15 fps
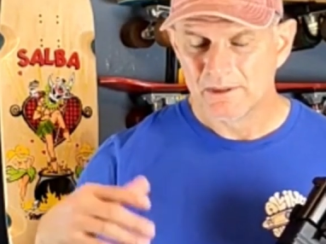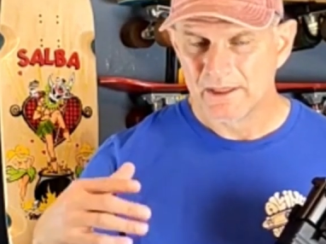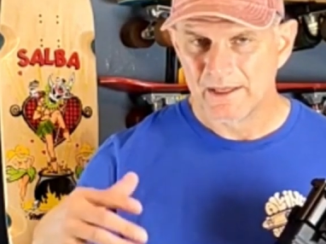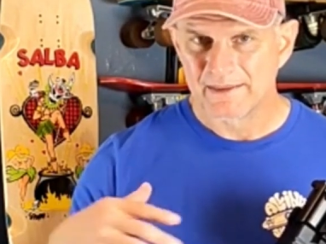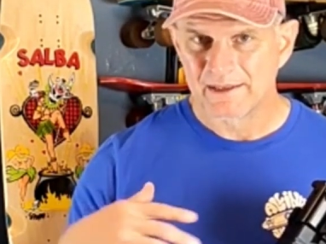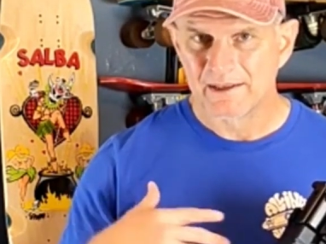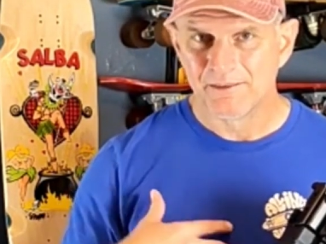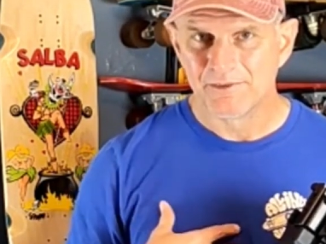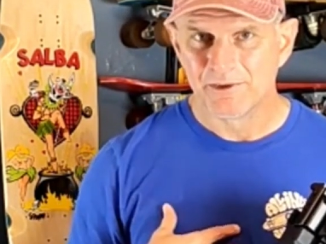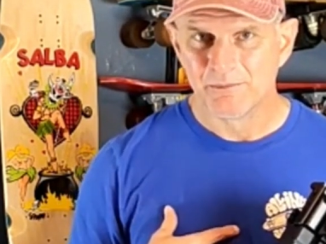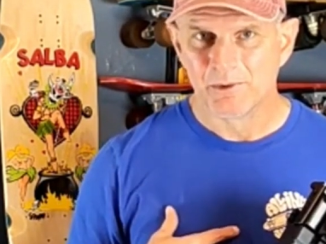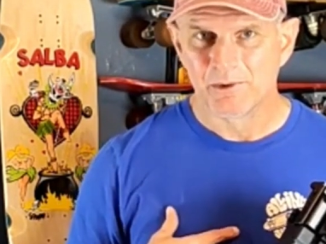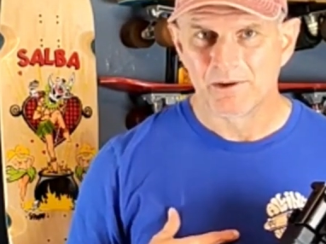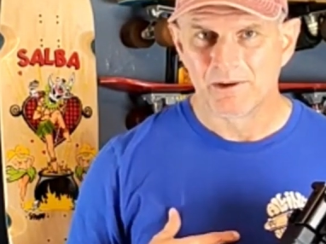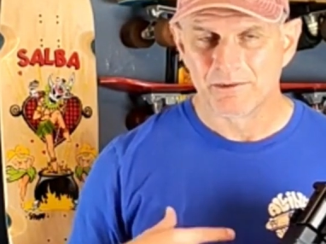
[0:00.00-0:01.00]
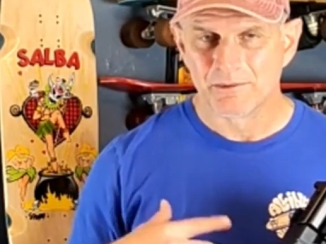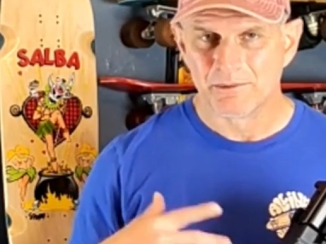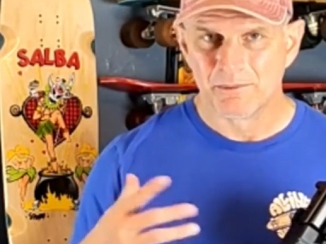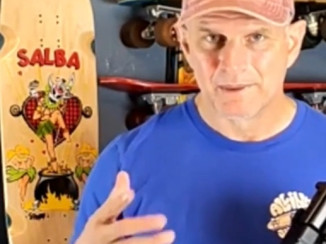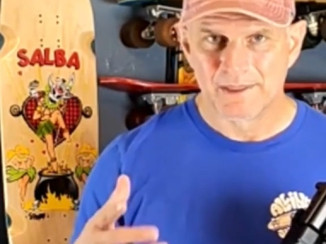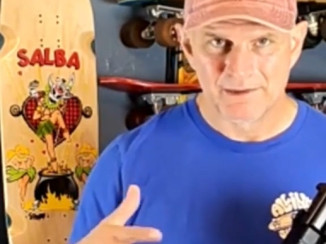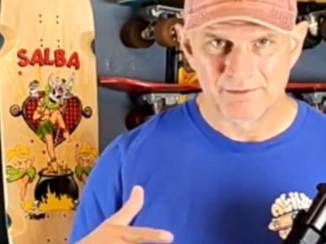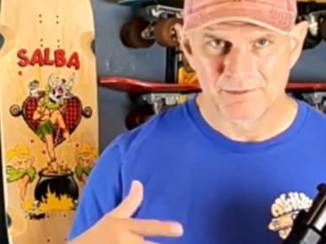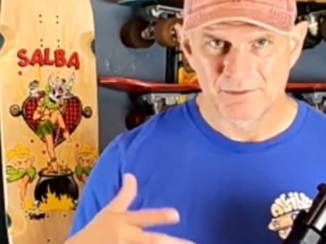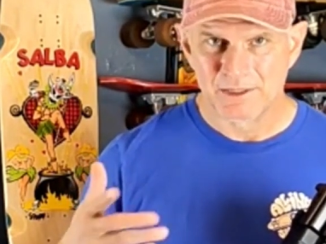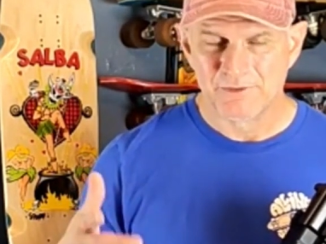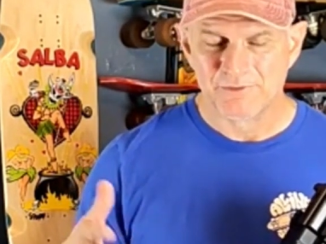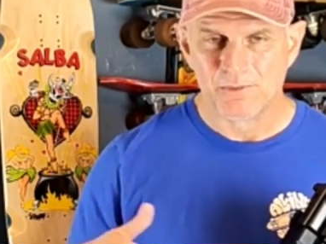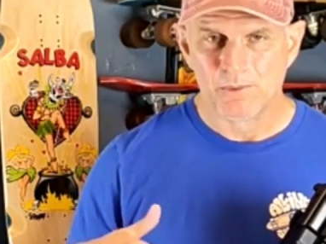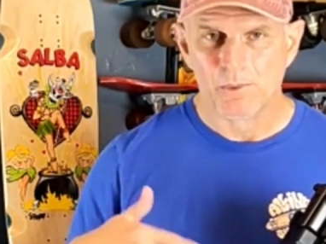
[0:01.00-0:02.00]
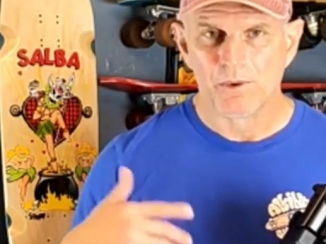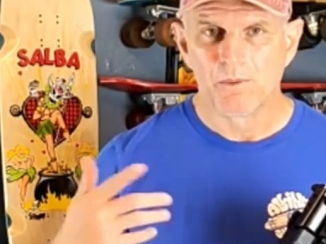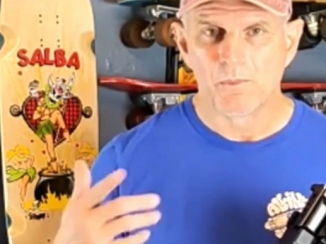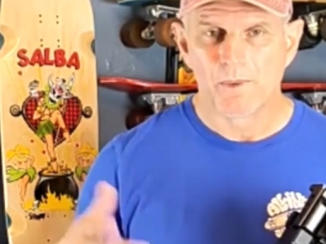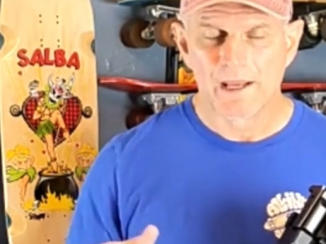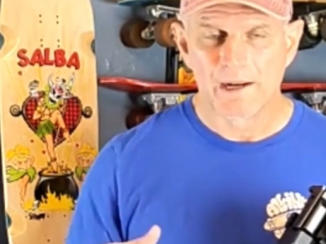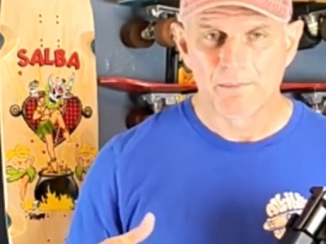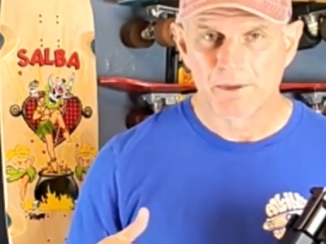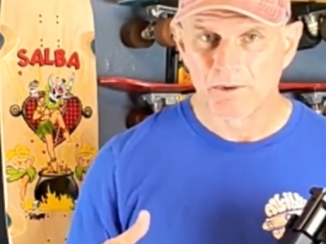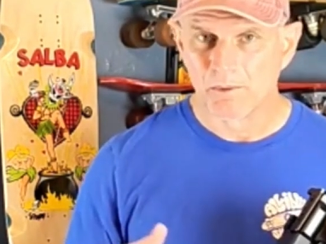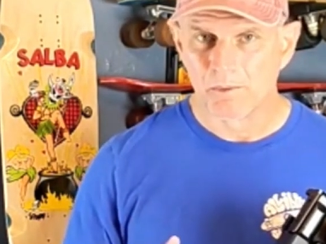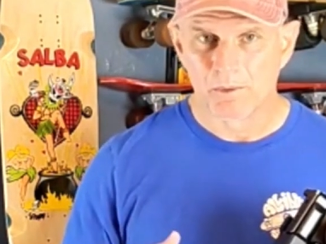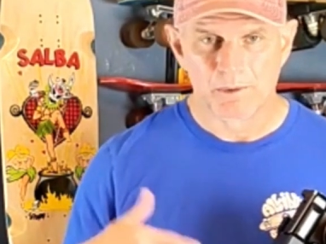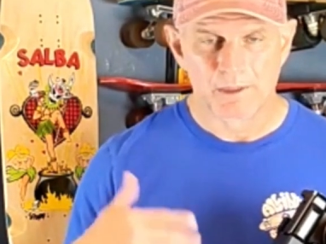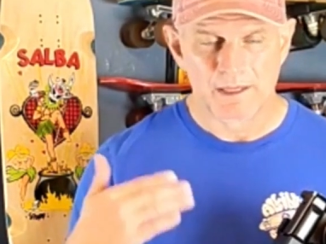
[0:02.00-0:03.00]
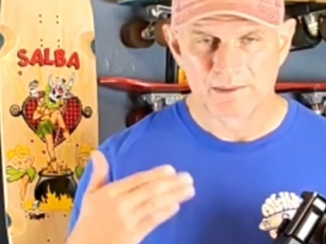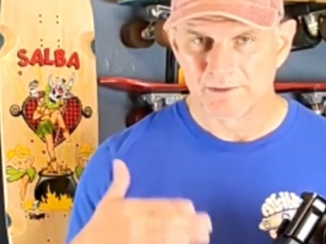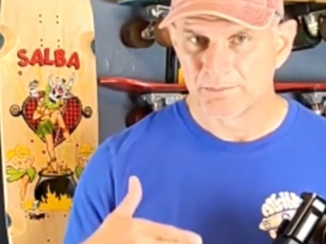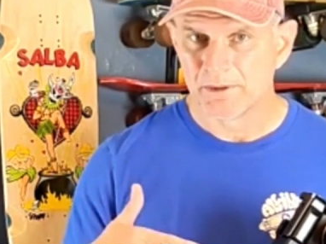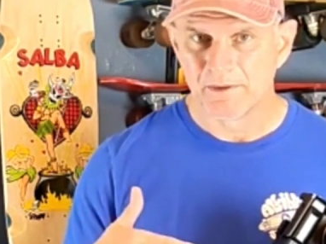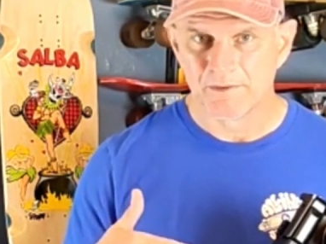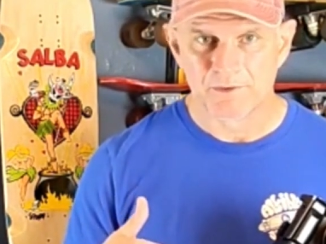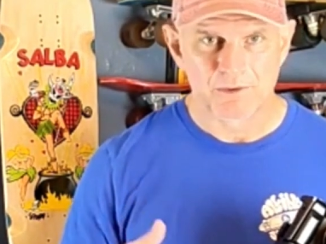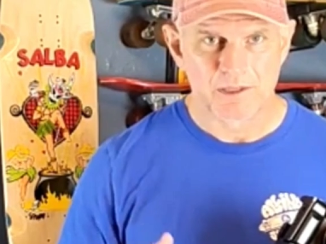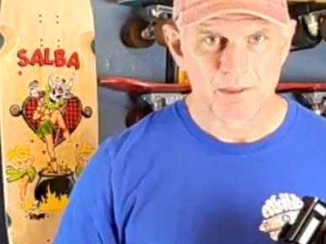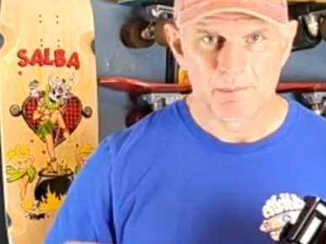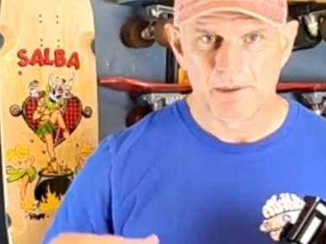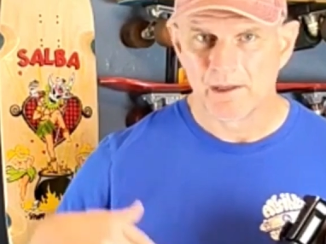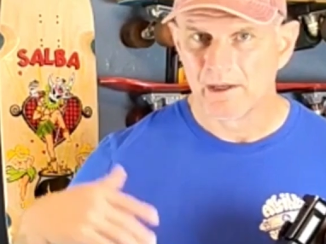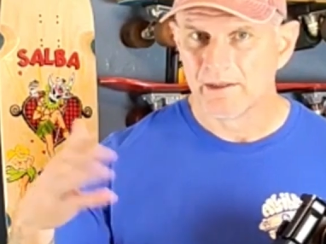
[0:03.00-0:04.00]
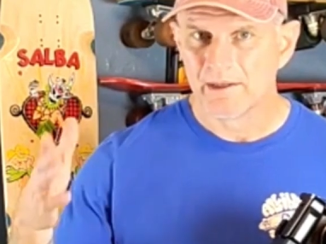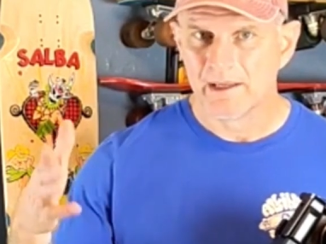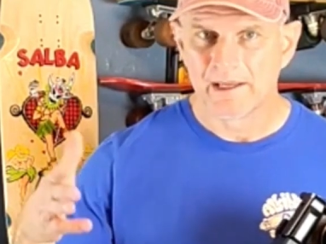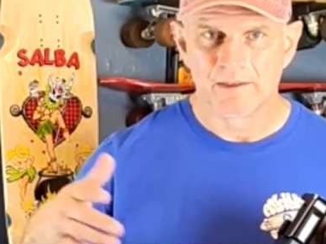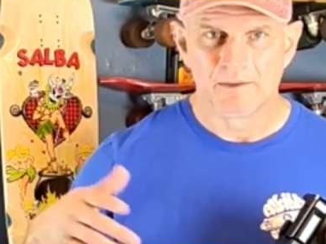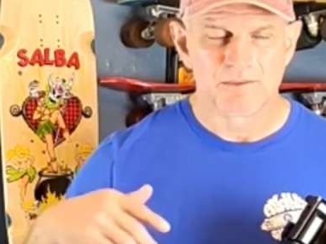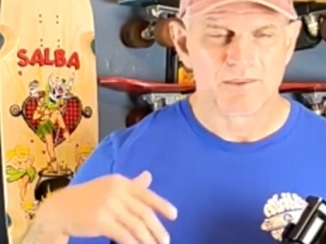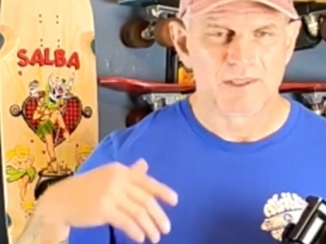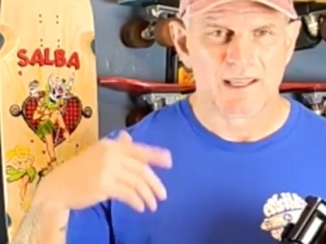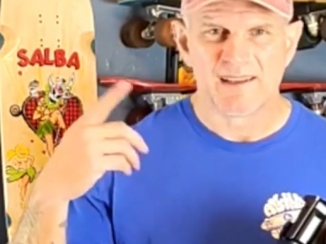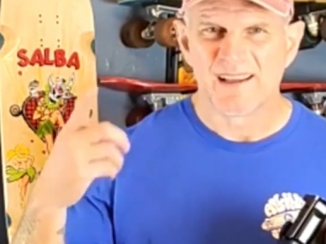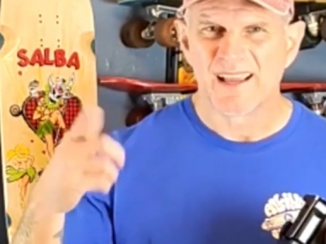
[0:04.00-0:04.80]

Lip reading: I think I'll feel more comfortable when I have 3 to 4. The way I record, I just put it on the tripod, I go skate.